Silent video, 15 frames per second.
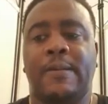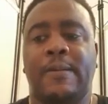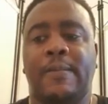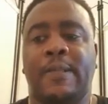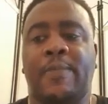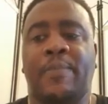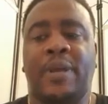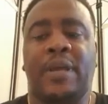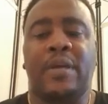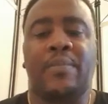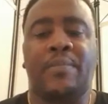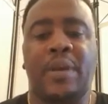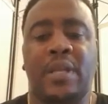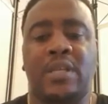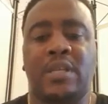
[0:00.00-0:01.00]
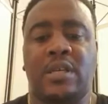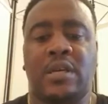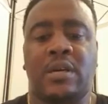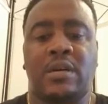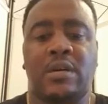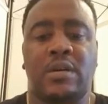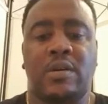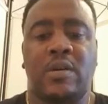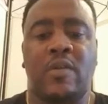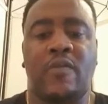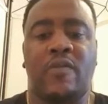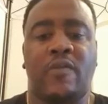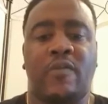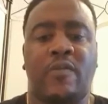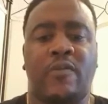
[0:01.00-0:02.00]
the bigger picture
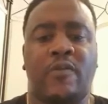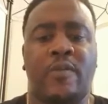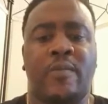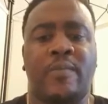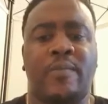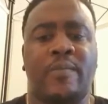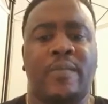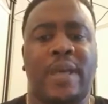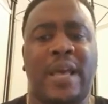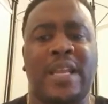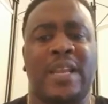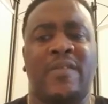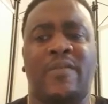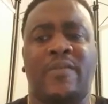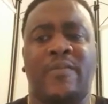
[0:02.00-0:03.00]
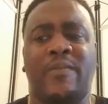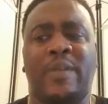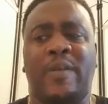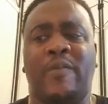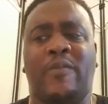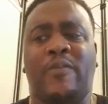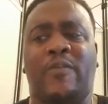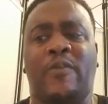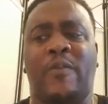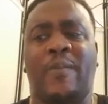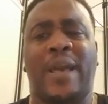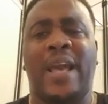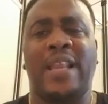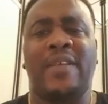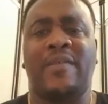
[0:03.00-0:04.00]
from
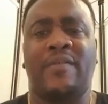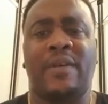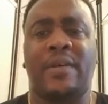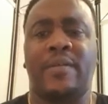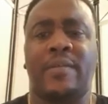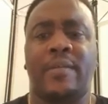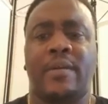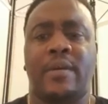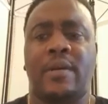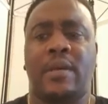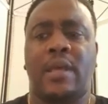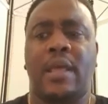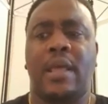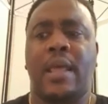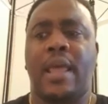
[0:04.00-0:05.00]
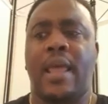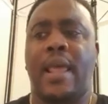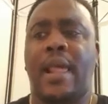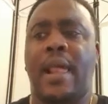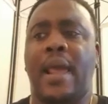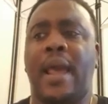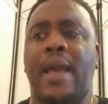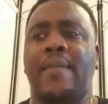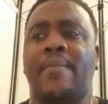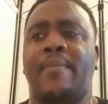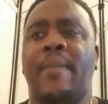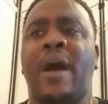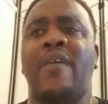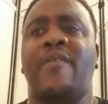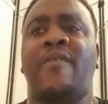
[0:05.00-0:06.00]
anything. And
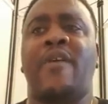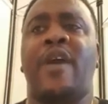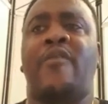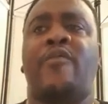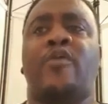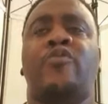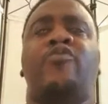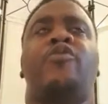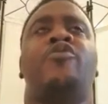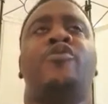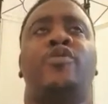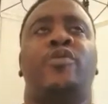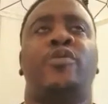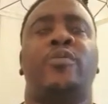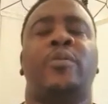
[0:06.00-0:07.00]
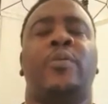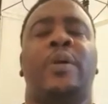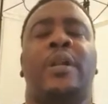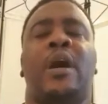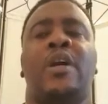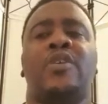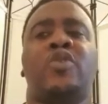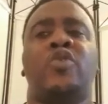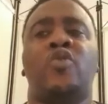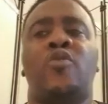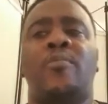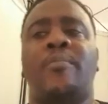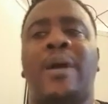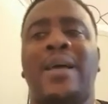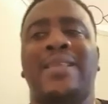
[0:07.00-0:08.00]
my faith was renewed when I saw
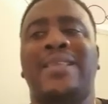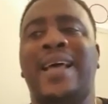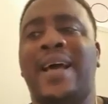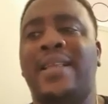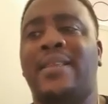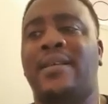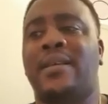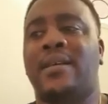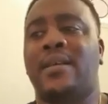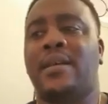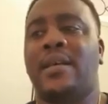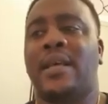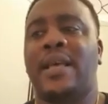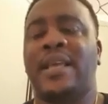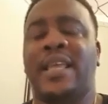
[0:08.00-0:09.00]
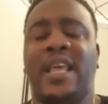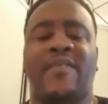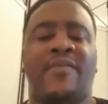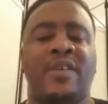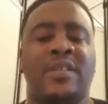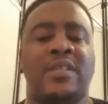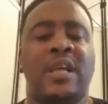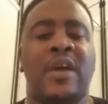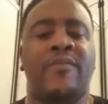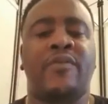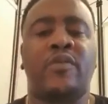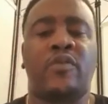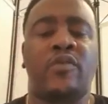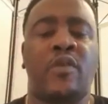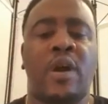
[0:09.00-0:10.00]
my dad give his life
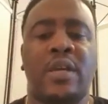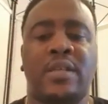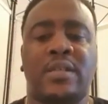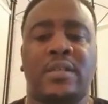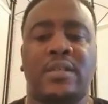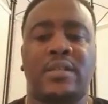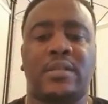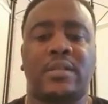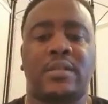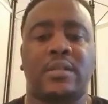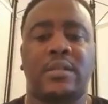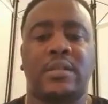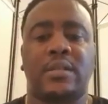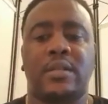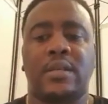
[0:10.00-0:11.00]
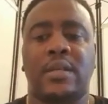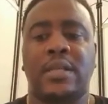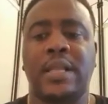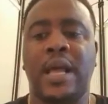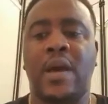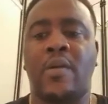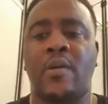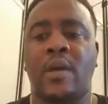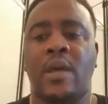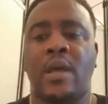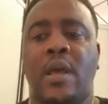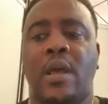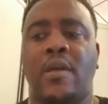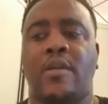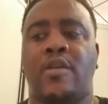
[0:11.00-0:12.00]
to Christ. Now,
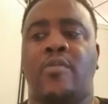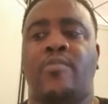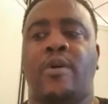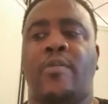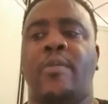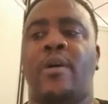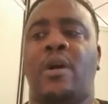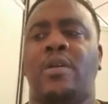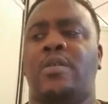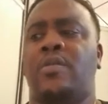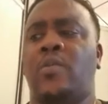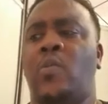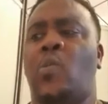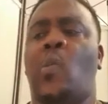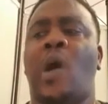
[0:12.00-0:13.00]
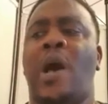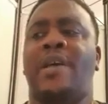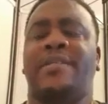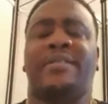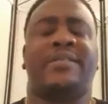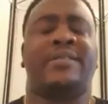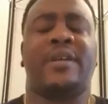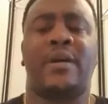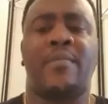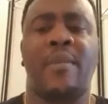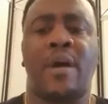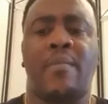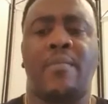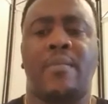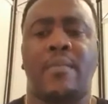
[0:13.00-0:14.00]
you're probably asking, why has this come
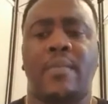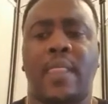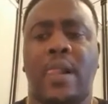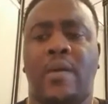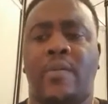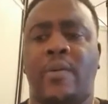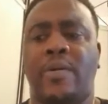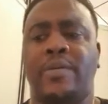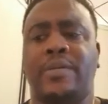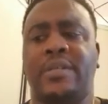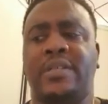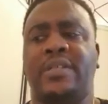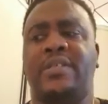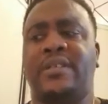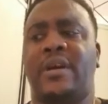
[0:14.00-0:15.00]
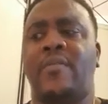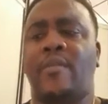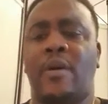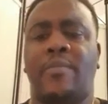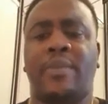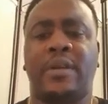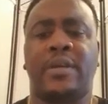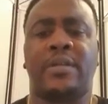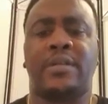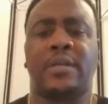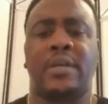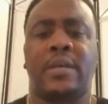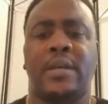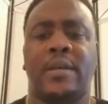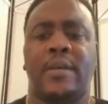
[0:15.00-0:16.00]
up? Well, this has come up because
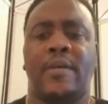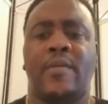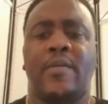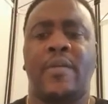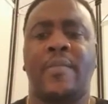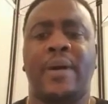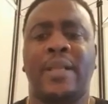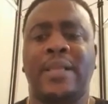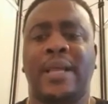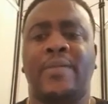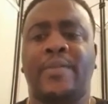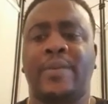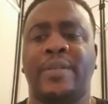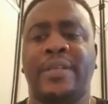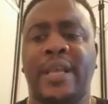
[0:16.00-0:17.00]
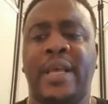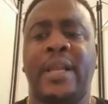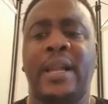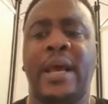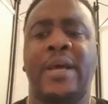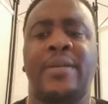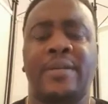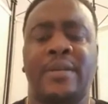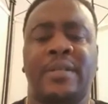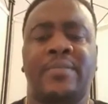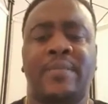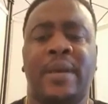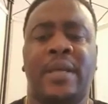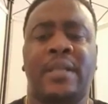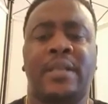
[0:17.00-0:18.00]
when my dad was there lying on his
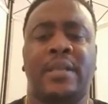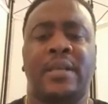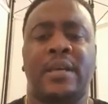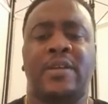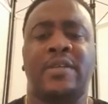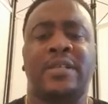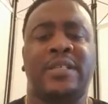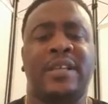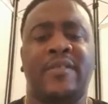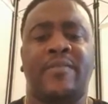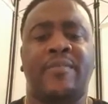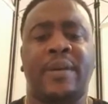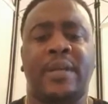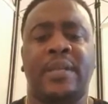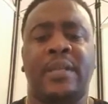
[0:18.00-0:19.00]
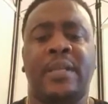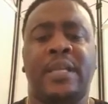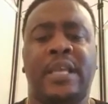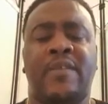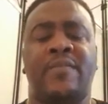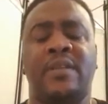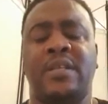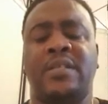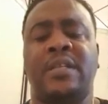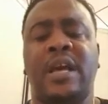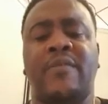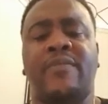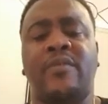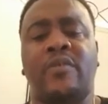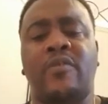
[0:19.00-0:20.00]
bed, on his deathbed, giving his
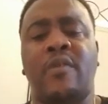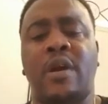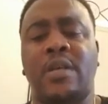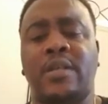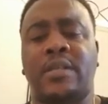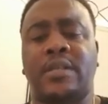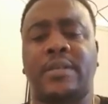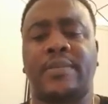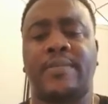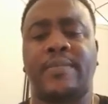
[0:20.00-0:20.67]
life to Christ,